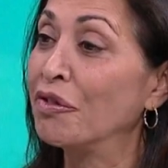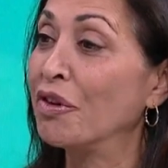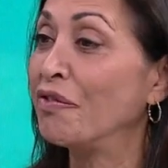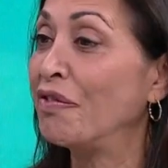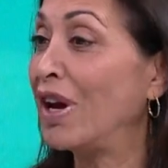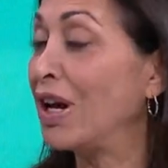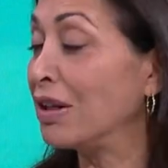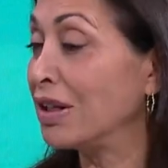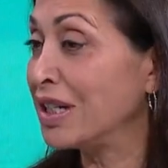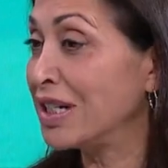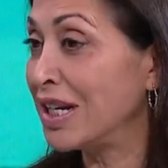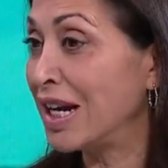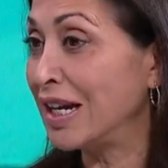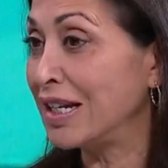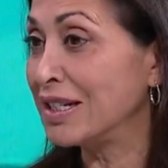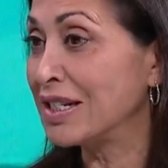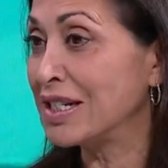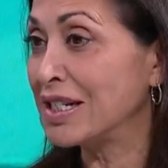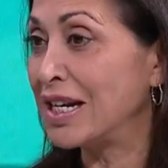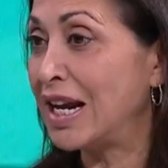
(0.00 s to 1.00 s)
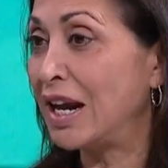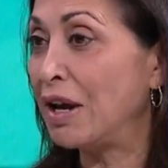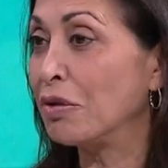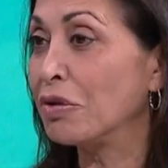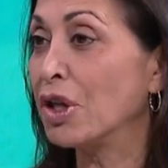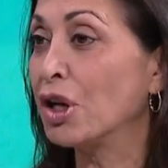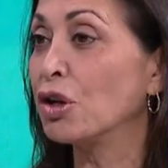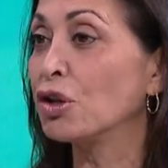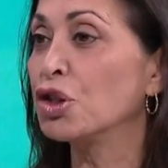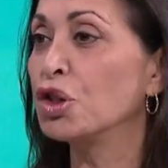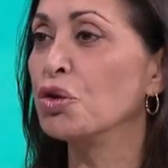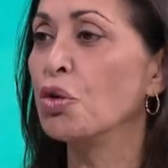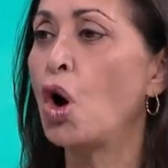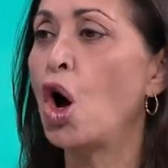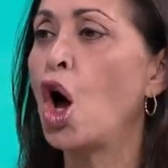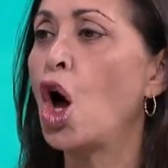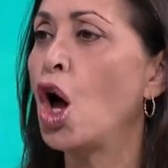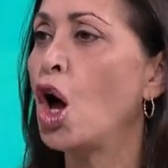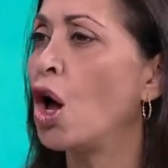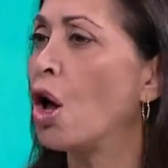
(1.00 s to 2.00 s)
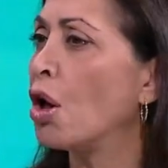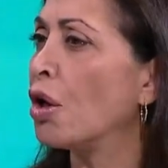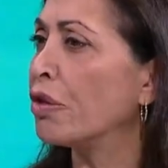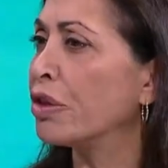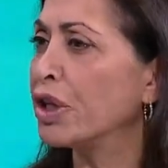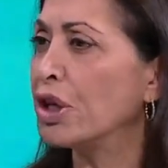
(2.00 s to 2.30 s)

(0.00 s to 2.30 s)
for Valentine's Day that'll oh, do nice. all